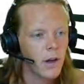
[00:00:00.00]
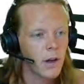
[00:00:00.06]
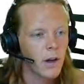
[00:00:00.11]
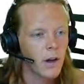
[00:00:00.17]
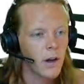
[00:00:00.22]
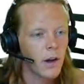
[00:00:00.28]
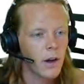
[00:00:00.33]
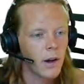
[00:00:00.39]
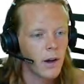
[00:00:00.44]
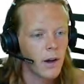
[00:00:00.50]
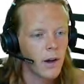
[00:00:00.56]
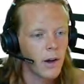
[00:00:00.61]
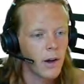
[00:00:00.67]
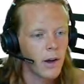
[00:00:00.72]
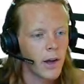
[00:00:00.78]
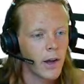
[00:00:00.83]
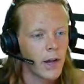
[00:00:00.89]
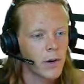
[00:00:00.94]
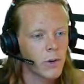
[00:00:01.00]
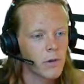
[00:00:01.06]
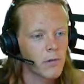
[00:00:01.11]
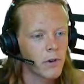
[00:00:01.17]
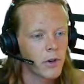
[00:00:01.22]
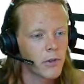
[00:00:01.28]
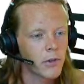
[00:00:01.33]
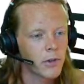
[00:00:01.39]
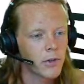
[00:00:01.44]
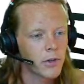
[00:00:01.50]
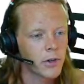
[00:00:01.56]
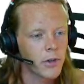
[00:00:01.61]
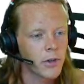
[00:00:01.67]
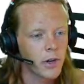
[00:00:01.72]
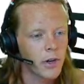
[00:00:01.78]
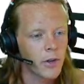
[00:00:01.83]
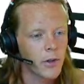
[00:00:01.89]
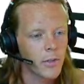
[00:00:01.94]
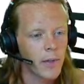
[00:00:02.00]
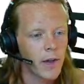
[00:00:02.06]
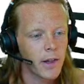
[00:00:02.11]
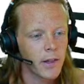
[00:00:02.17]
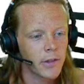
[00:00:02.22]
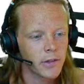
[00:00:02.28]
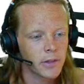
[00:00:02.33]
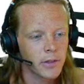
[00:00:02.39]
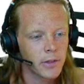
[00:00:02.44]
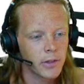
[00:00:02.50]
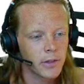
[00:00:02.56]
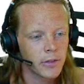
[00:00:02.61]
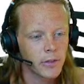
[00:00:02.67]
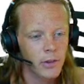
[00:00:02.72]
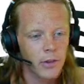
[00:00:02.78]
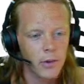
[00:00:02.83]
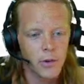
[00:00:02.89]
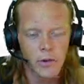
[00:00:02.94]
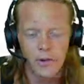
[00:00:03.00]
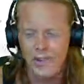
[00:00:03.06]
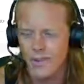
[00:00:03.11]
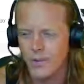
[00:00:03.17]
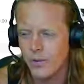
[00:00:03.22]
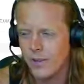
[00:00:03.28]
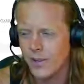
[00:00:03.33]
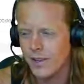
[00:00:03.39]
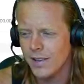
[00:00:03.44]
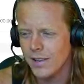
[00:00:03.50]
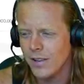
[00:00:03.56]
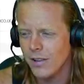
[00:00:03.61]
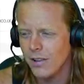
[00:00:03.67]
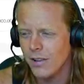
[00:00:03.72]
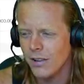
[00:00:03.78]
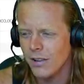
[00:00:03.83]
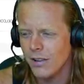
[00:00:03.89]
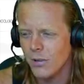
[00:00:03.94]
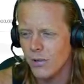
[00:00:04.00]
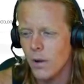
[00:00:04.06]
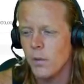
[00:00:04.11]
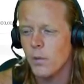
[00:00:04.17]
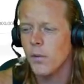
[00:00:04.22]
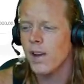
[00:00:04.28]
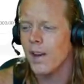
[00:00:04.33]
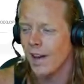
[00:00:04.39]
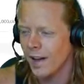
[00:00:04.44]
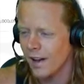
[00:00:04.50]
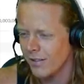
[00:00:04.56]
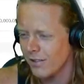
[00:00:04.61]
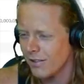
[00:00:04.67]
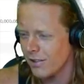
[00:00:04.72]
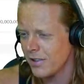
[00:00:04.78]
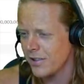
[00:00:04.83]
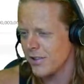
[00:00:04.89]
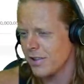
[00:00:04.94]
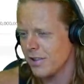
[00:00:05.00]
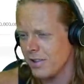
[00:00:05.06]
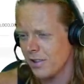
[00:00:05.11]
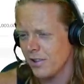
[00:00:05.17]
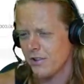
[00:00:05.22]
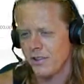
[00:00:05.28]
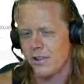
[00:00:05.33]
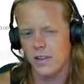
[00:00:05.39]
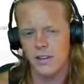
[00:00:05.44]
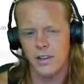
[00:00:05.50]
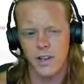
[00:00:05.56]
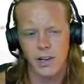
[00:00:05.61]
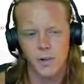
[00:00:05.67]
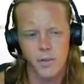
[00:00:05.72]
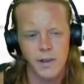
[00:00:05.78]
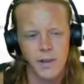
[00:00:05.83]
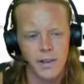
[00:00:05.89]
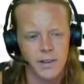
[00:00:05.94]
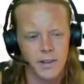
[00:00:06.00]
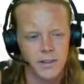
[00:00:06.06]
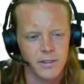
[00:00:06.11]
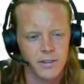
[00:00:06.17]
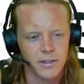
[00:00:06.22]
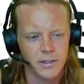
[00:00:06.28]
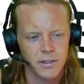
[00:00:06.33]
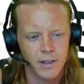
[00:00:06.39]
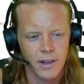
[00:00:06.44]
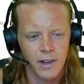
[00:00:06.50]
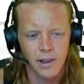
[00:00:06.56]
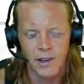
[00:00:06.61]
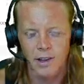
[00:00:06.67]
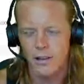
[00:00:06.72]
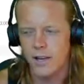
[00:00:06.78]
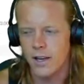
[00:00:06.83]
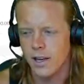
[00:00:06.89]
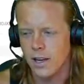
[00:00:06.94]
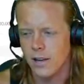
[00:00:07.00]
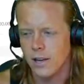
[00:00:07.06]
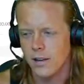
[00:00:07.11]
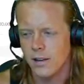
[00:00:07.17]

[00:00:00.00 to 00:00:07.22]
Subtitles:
And we've also turned on the balance sheet. So we didn't get we have all the details in our database. It's just like